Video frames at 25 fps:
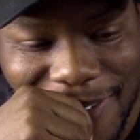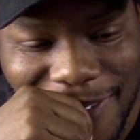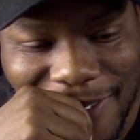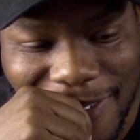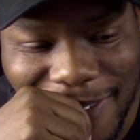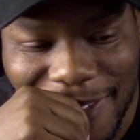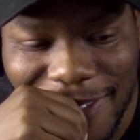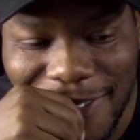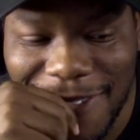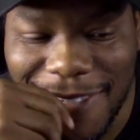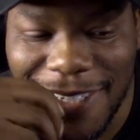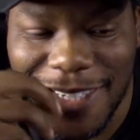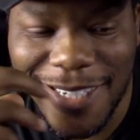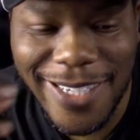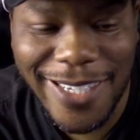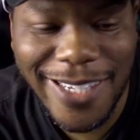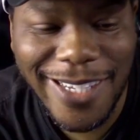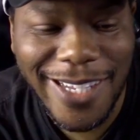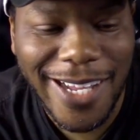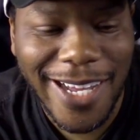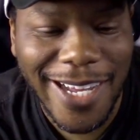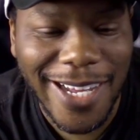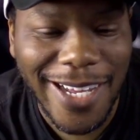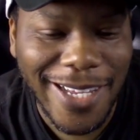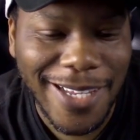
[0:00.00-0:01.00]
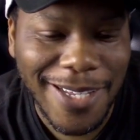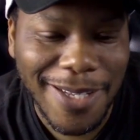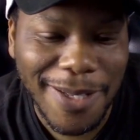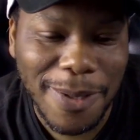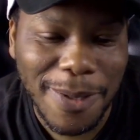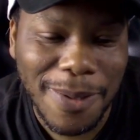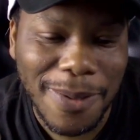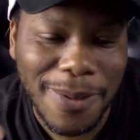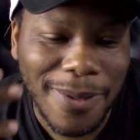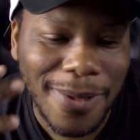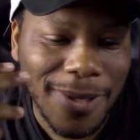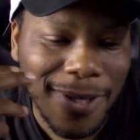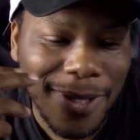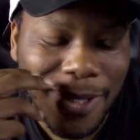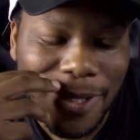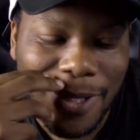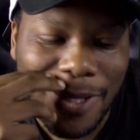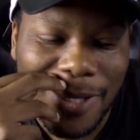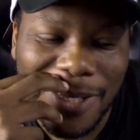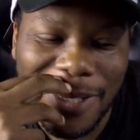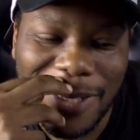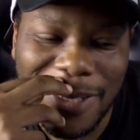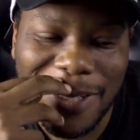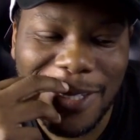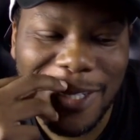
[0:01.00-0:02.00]
It's just like
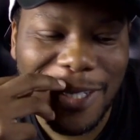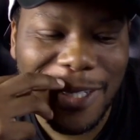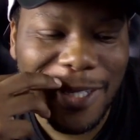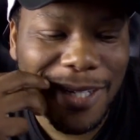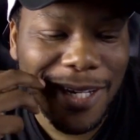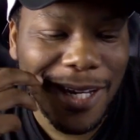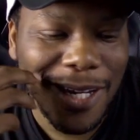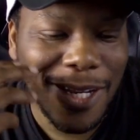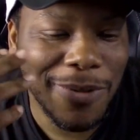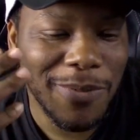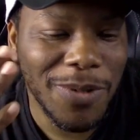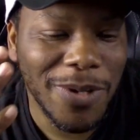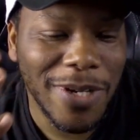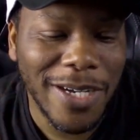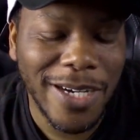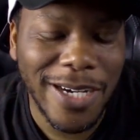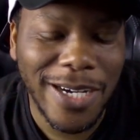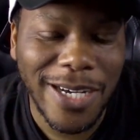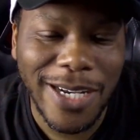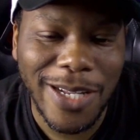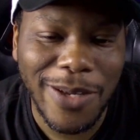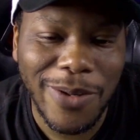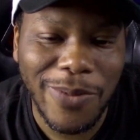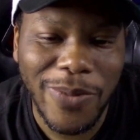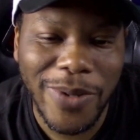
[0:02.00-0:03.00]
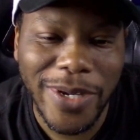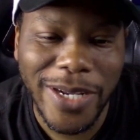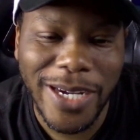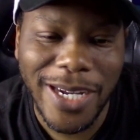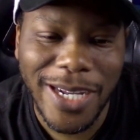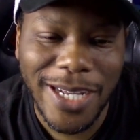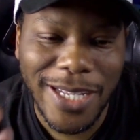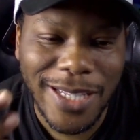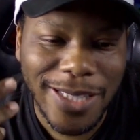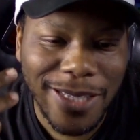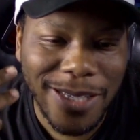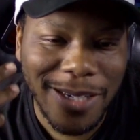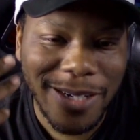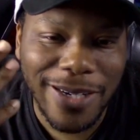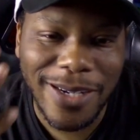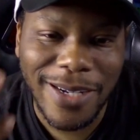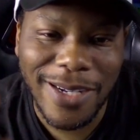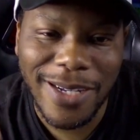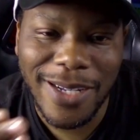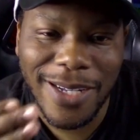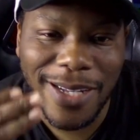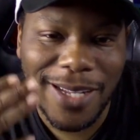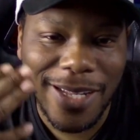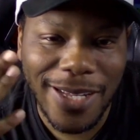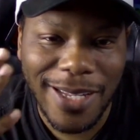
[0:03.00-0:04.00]
when Huntley went out there,
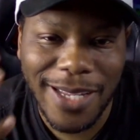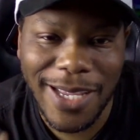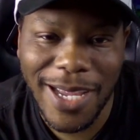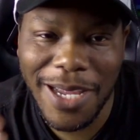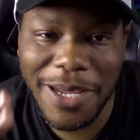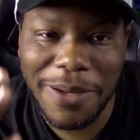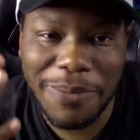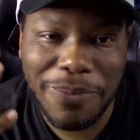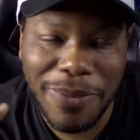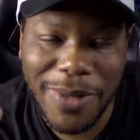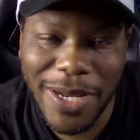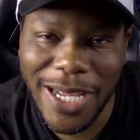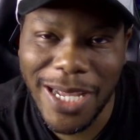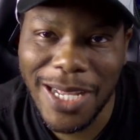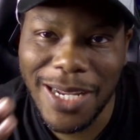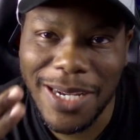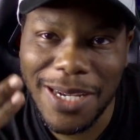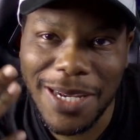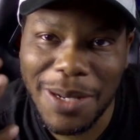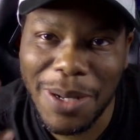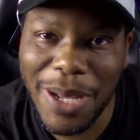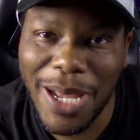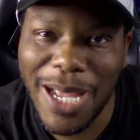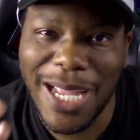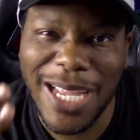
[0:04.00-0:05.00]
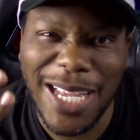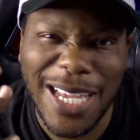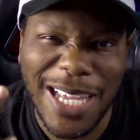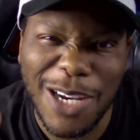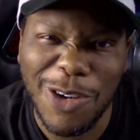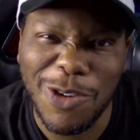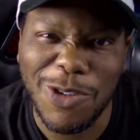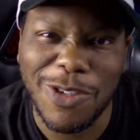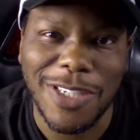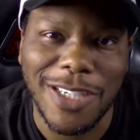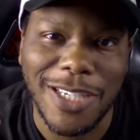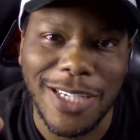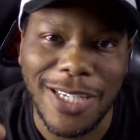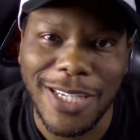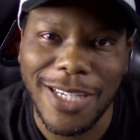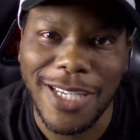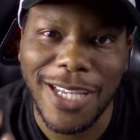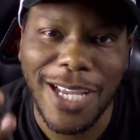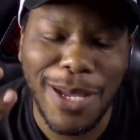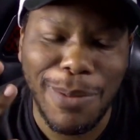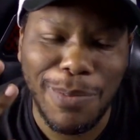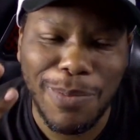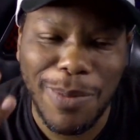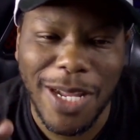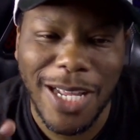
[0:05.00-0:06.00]
he gave him that energy,
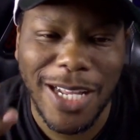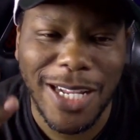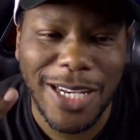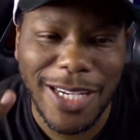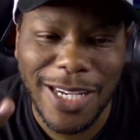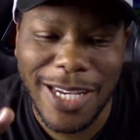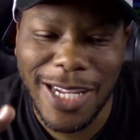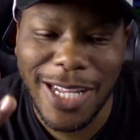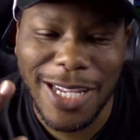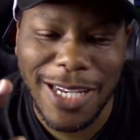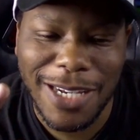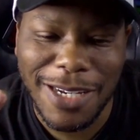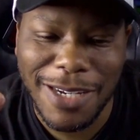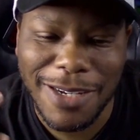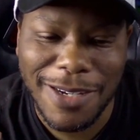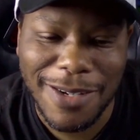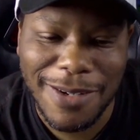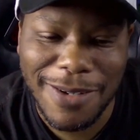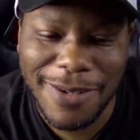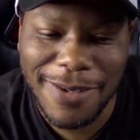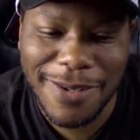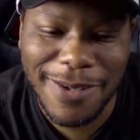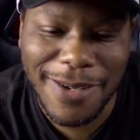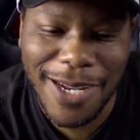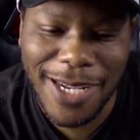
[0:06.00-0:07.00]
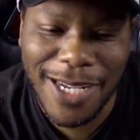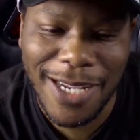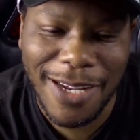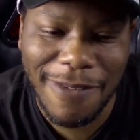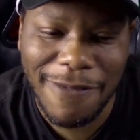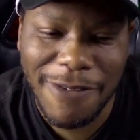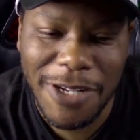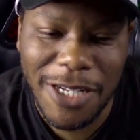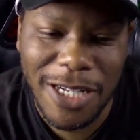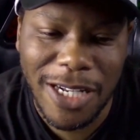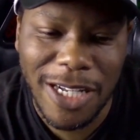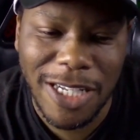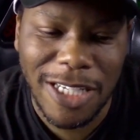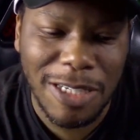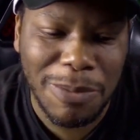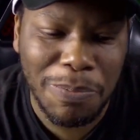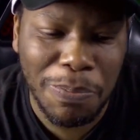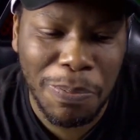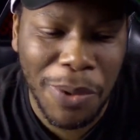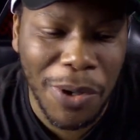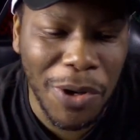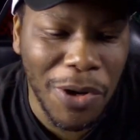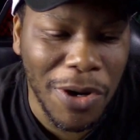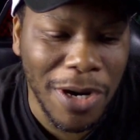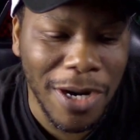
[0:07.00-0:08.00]
gave him that
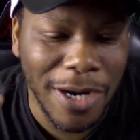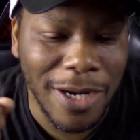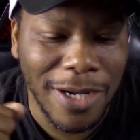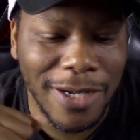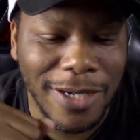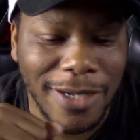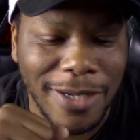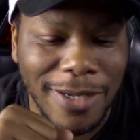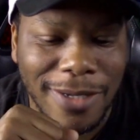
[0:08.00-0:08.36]
spark.